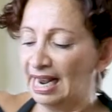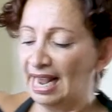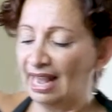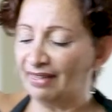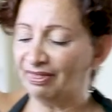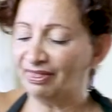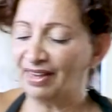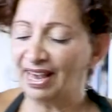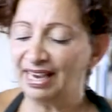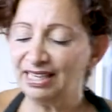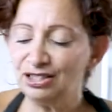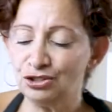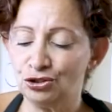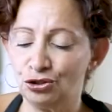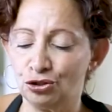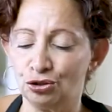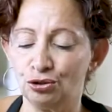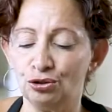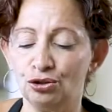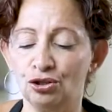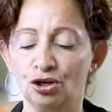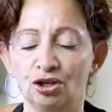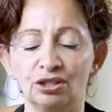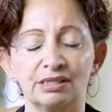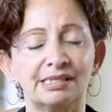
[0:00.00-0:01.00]
And they do
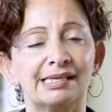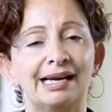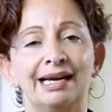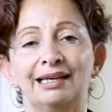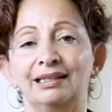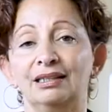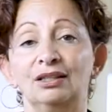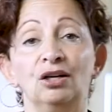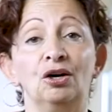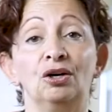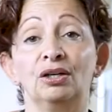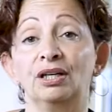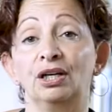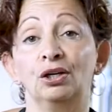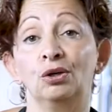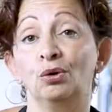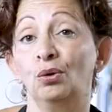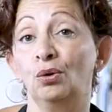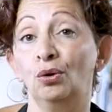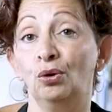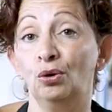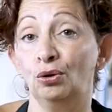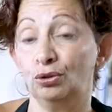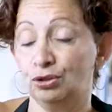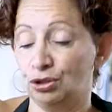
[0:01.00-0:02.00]
not take long at
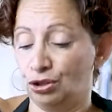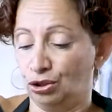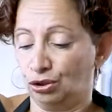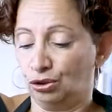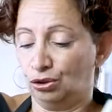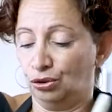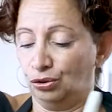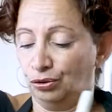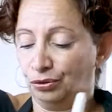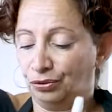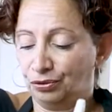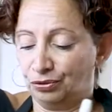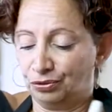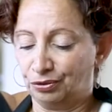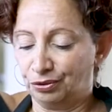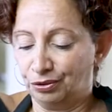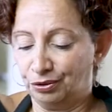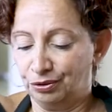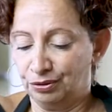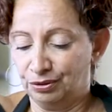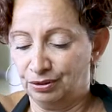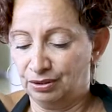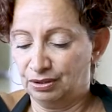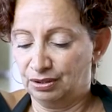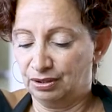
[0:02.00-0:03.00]
all to cook through.